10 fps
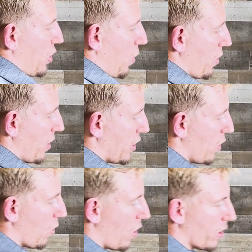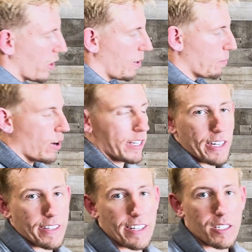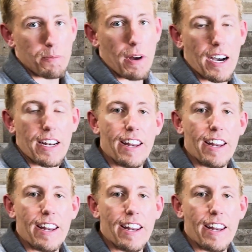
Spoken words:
shoulder is no longer compressed on that spot